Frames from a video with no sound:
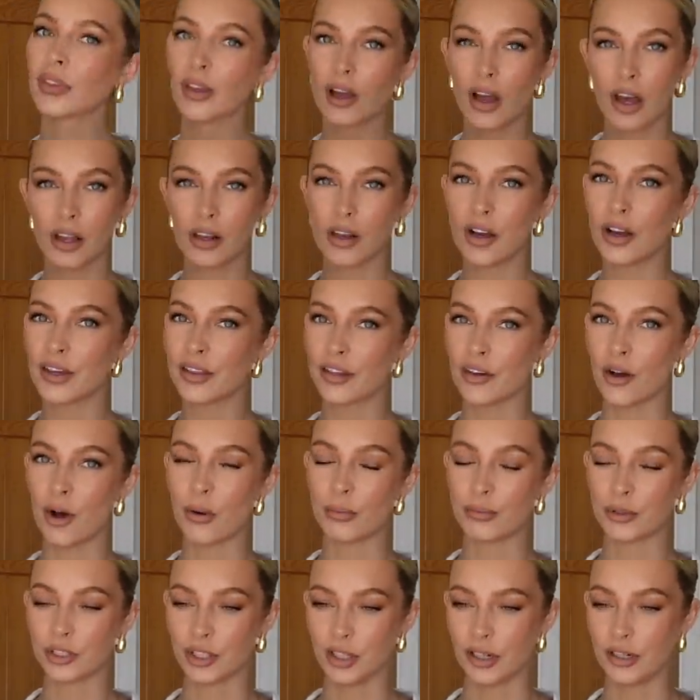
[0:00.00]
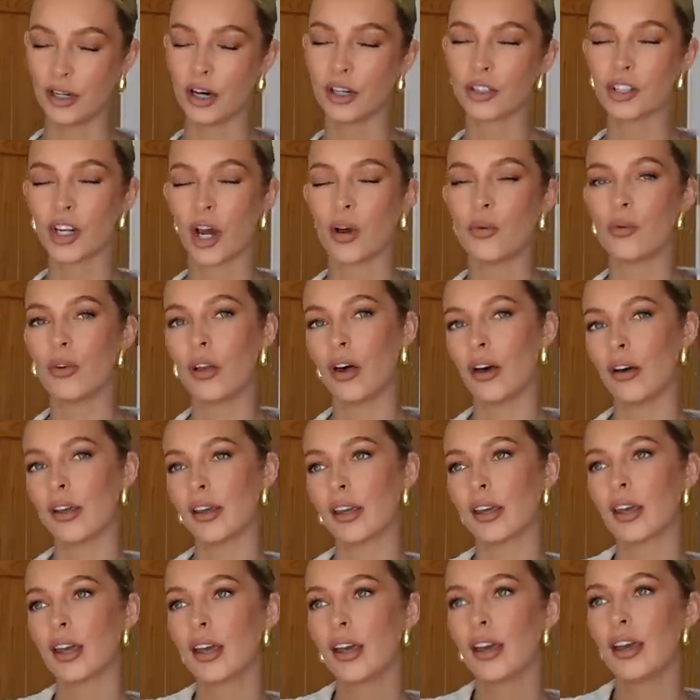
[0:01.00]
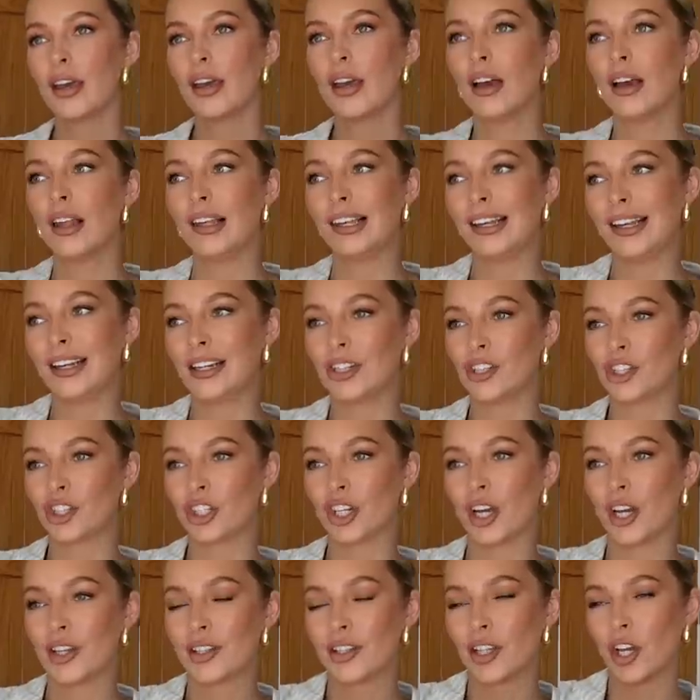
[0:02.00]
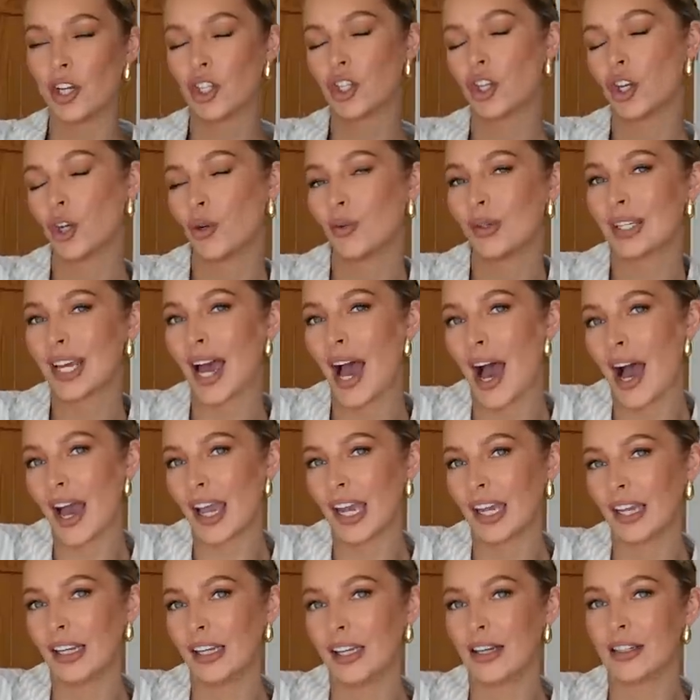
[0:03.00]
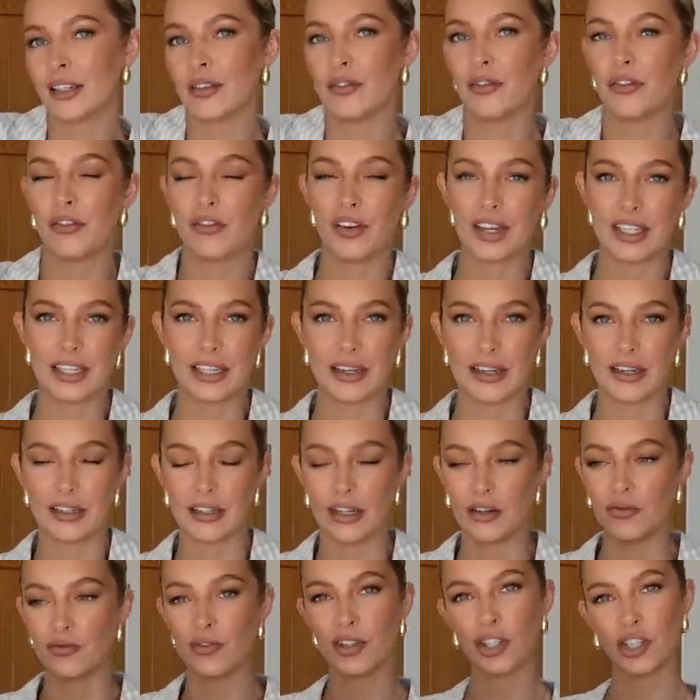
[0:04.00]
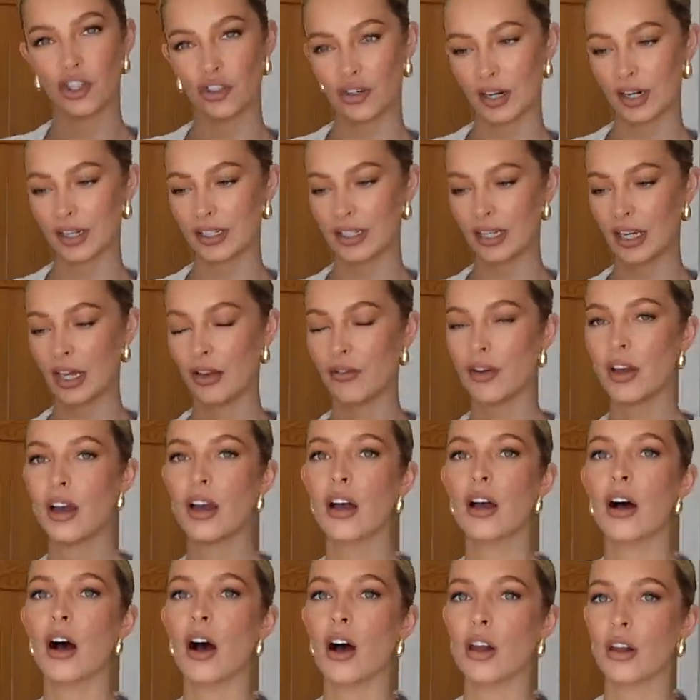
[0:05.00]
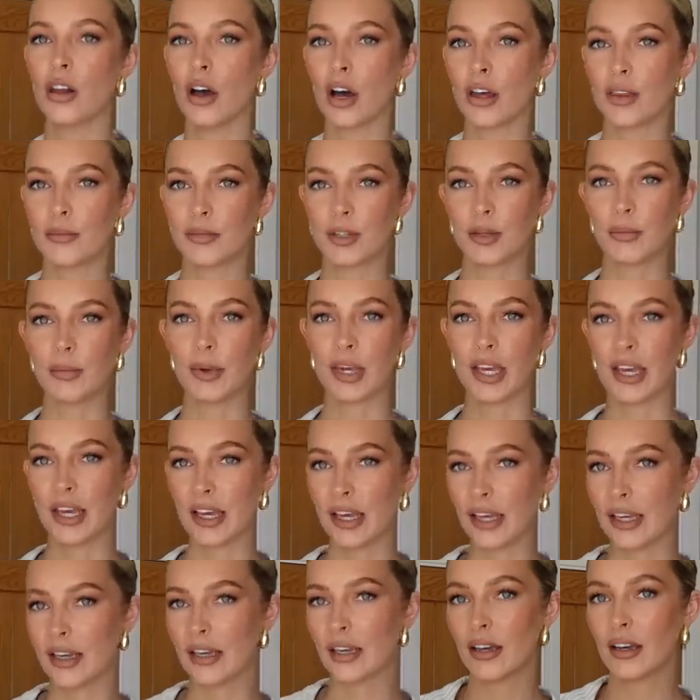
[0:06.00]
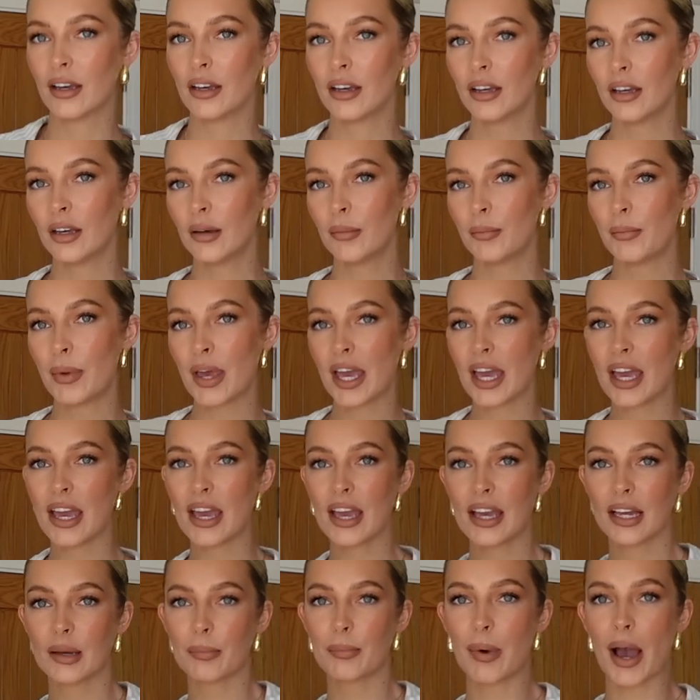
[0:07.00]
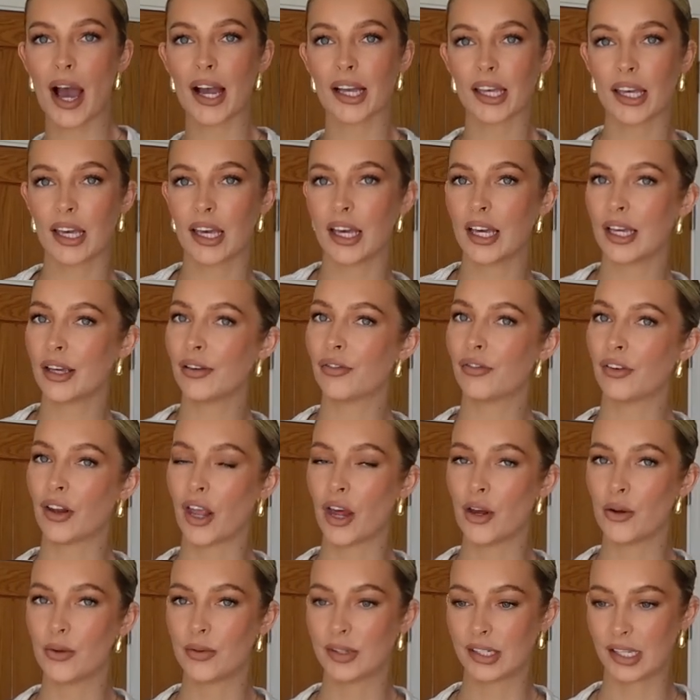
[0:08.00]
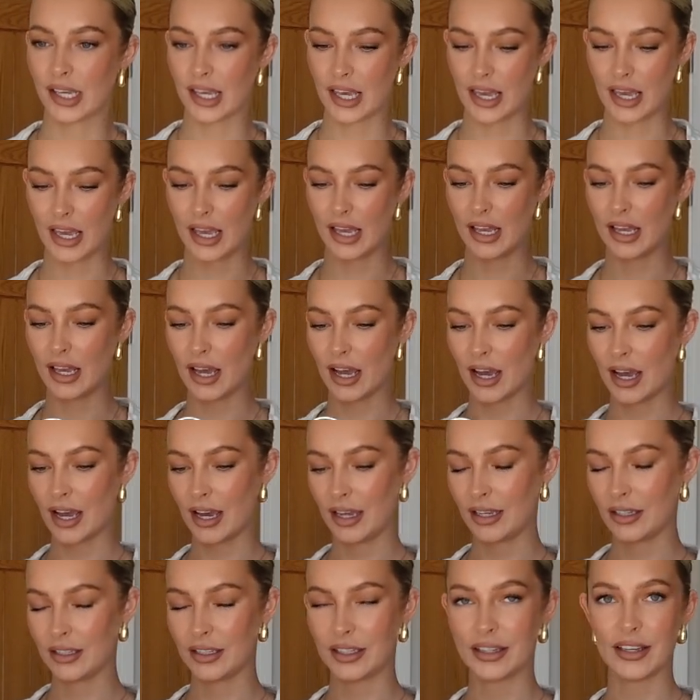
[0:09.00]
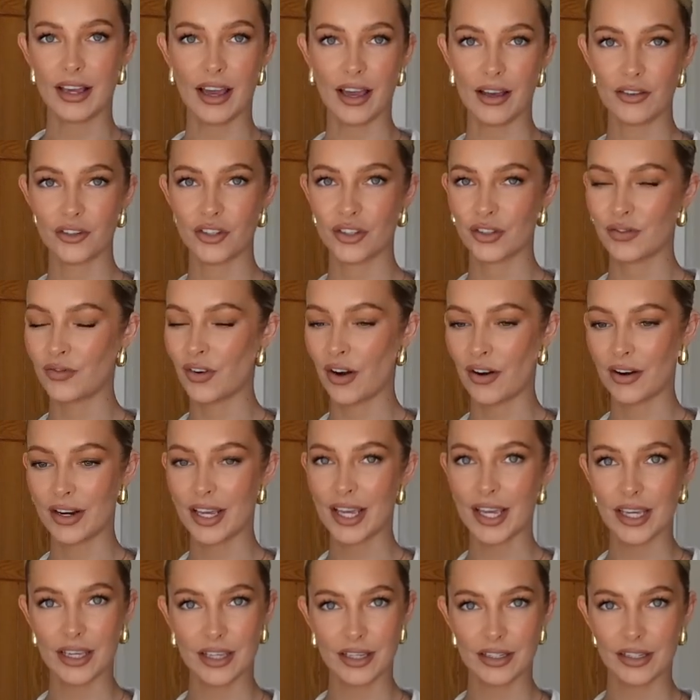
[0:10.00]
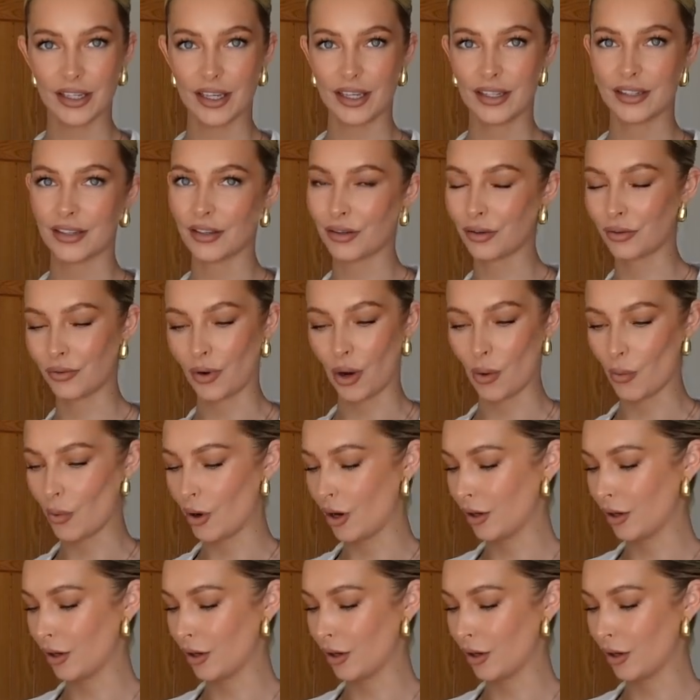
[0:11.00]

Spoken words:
I like the option. I don't like linen shirts that are too tailored and fitted and restrictive. I like them to be big, baggy, floaty, and yeah, just very easy to throw